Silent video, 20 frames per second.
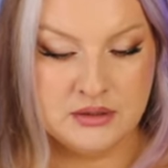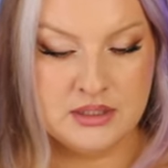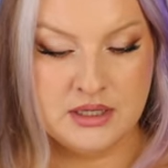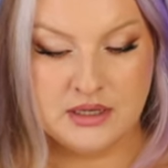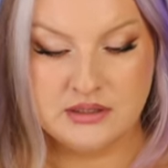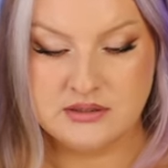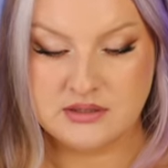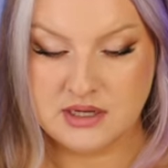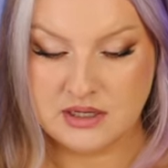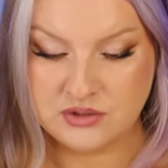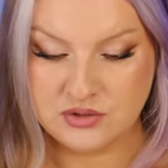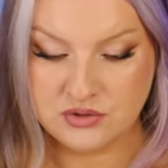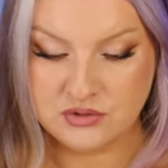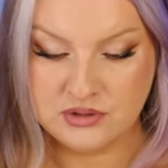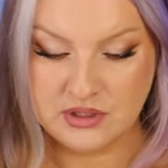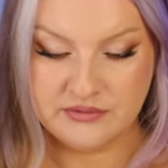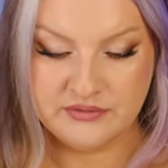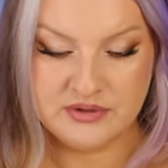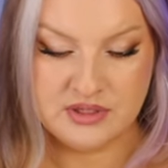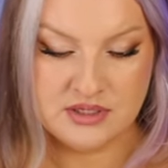Yes, I do
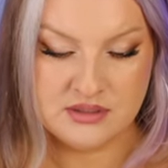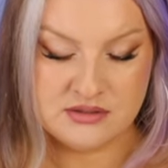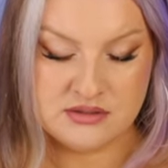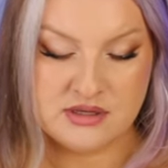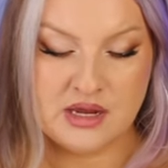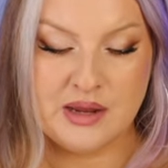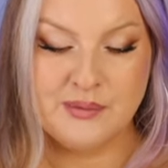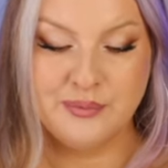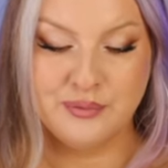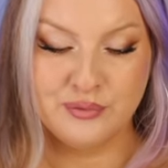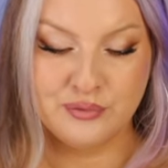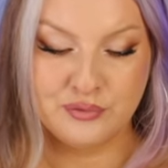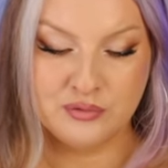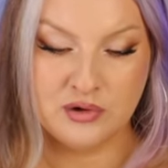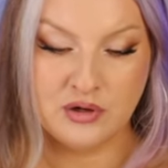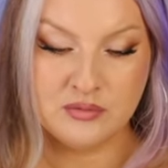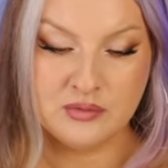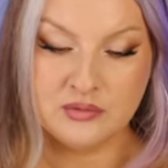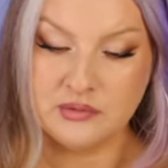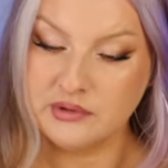love this. I
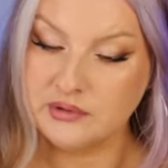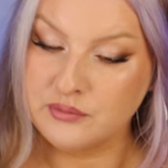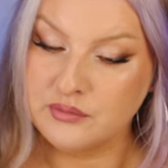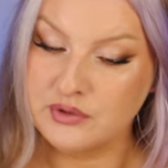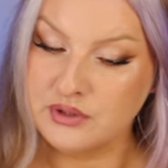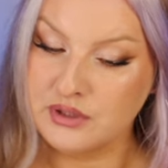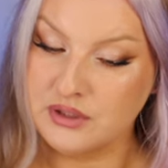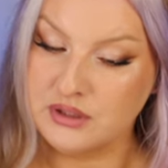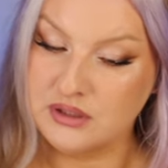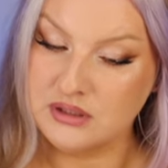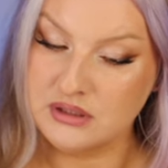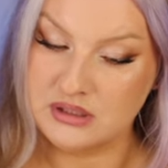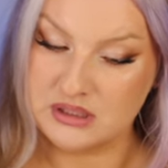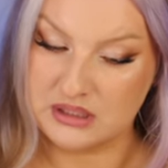probably would